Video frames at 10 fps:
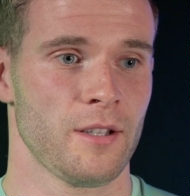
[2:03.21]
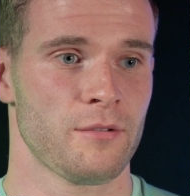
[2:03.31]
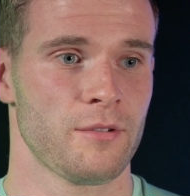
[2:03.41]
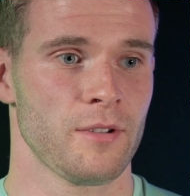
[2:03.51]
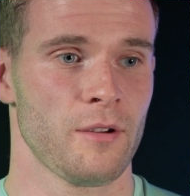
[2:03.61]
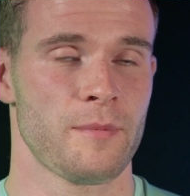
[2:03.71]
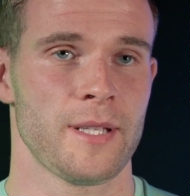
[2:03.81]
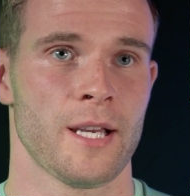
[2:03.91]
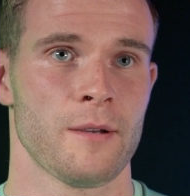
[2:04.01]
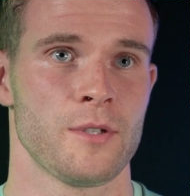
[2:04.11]
I love
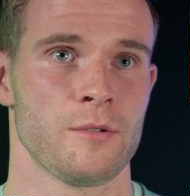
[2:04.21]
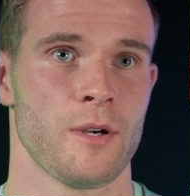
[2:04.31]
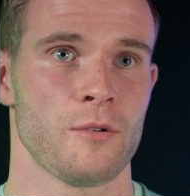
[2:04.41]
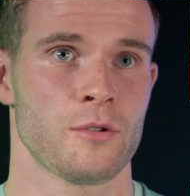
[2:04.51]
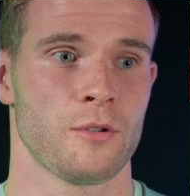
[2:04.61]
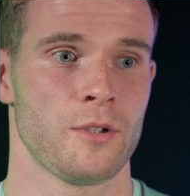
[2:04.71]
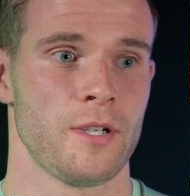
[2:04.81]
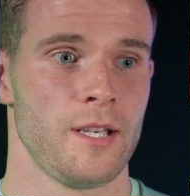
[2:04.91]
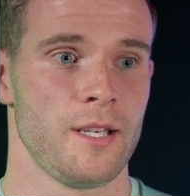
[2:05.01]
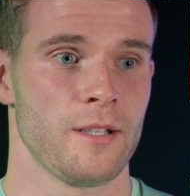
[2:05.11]
being at Hibs as well. So
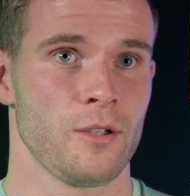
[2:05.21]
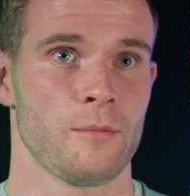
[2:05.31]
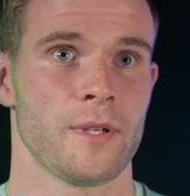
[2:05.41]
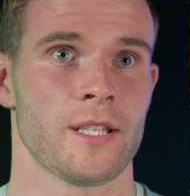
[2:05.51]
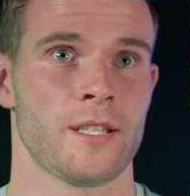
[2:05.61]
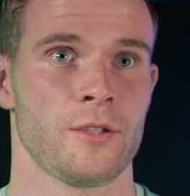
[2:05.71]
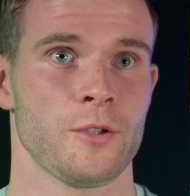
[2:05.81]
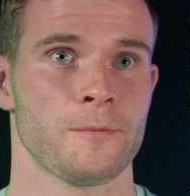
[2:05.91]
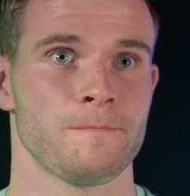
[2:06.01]
long may it continue.